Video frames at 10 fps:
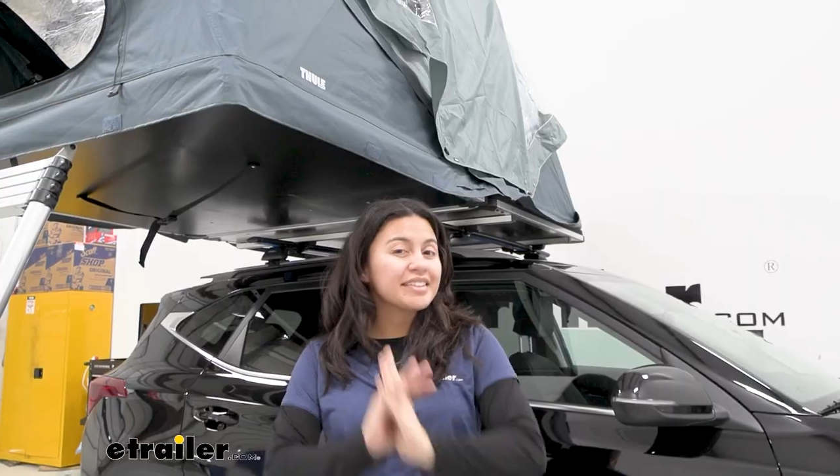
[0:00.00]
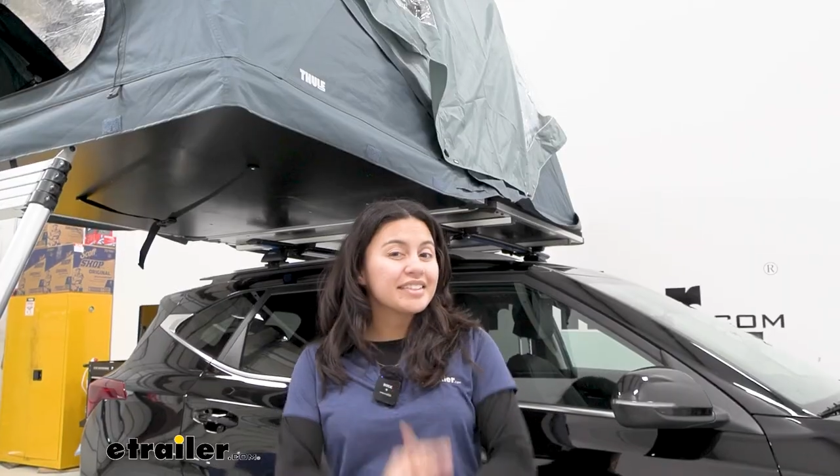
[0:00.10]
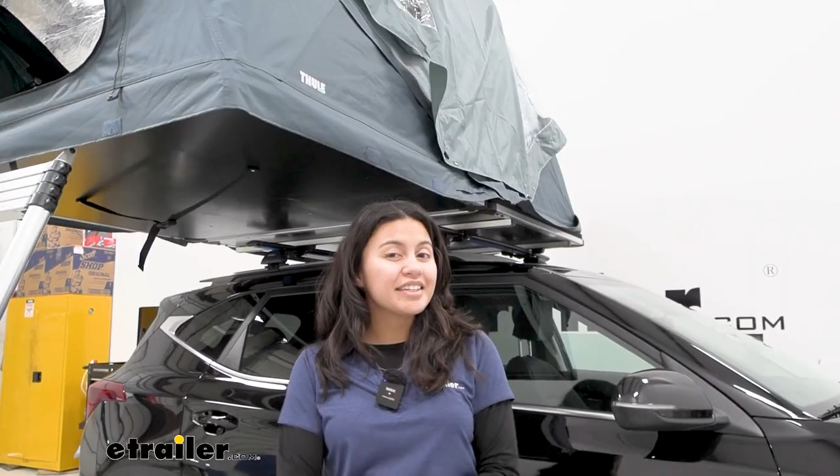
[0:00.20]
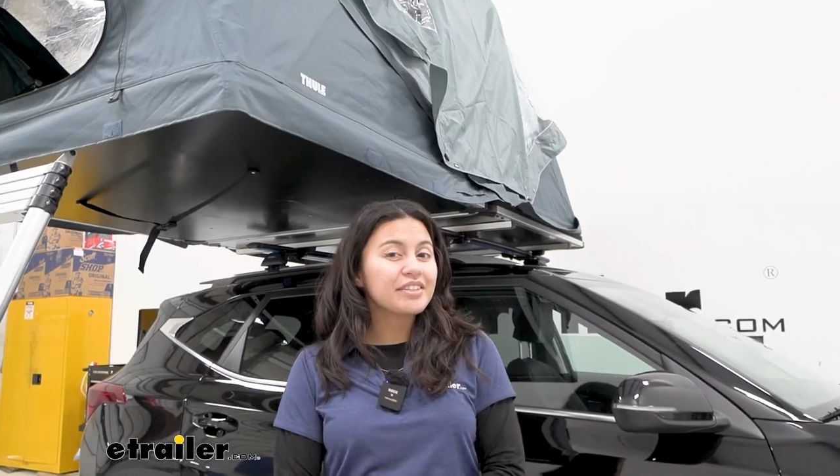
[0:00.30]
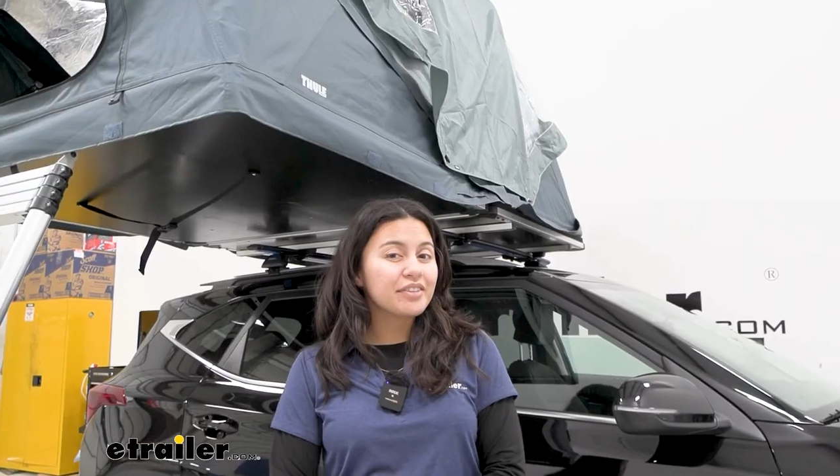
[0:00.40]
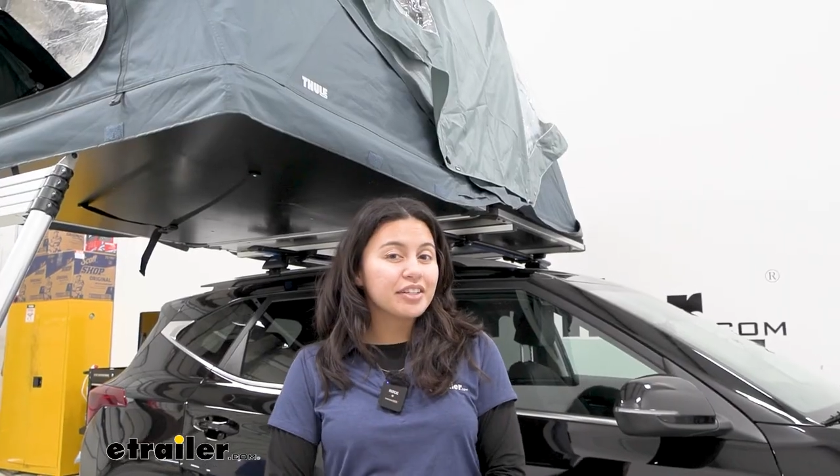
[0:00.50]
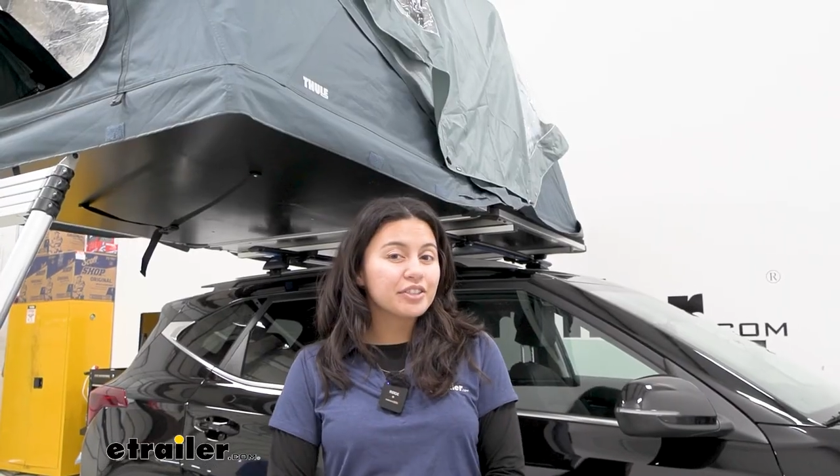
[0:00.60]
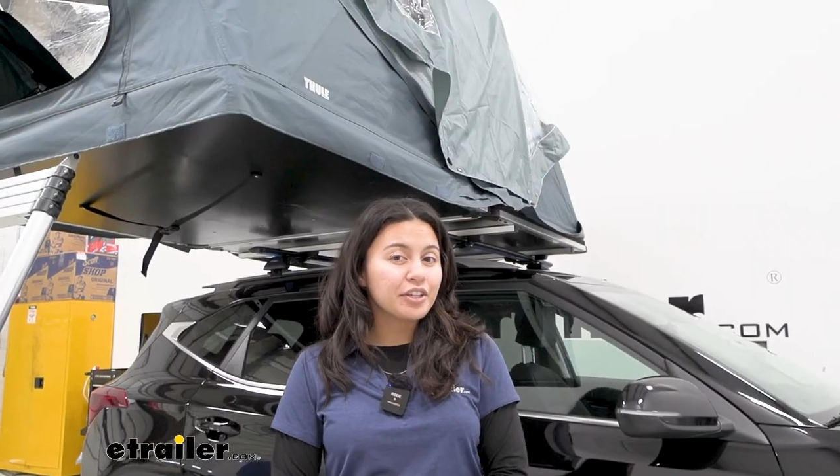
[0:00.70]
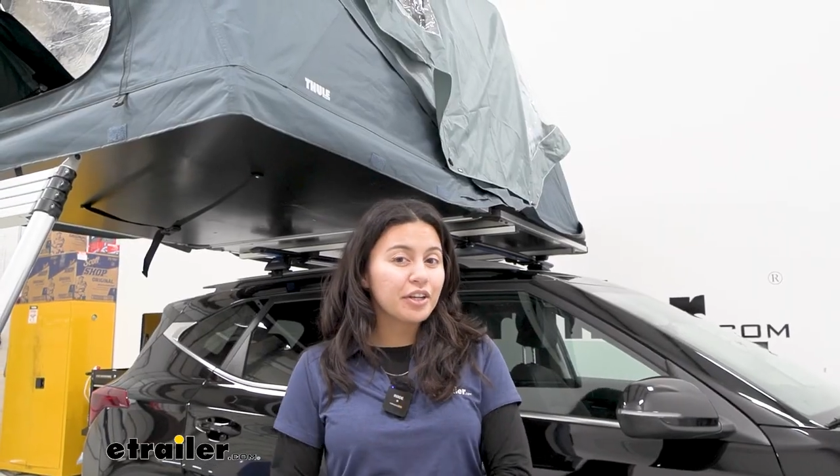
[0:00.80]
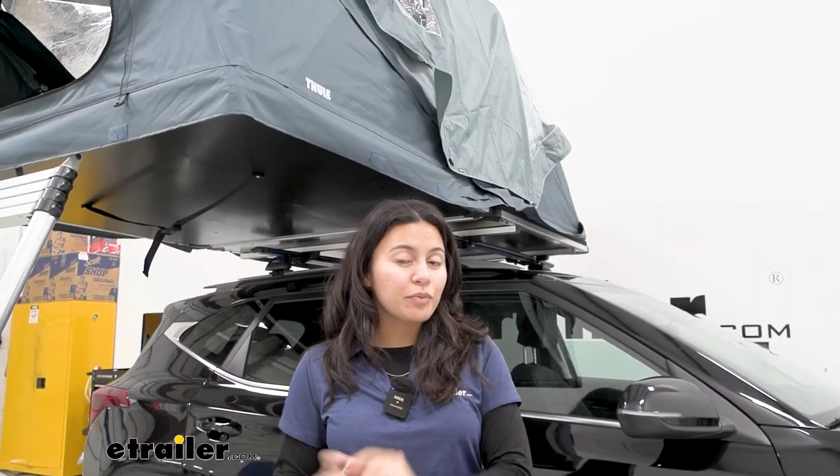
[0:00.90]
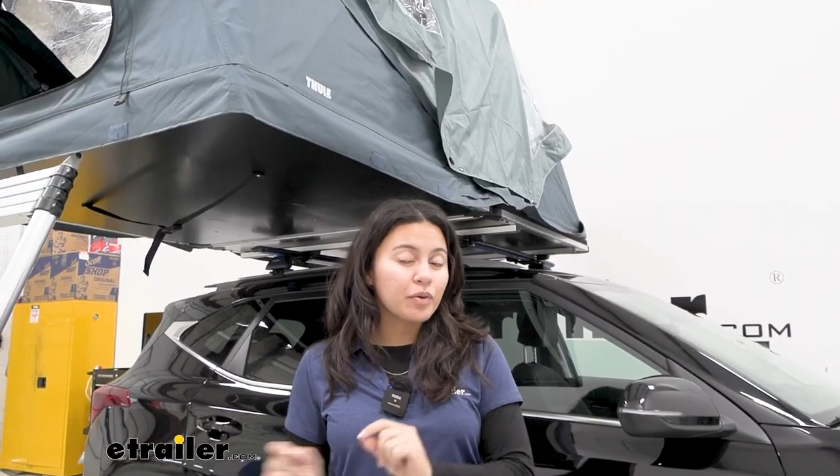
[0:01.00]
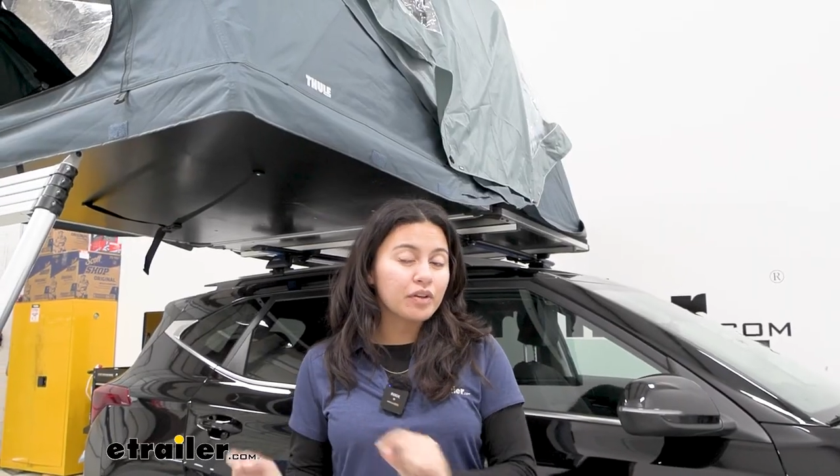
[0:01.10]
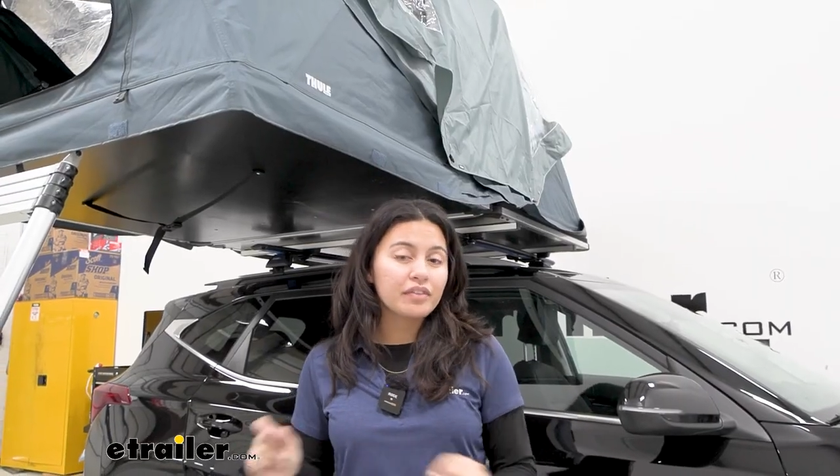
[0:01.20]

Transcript: It did rain during one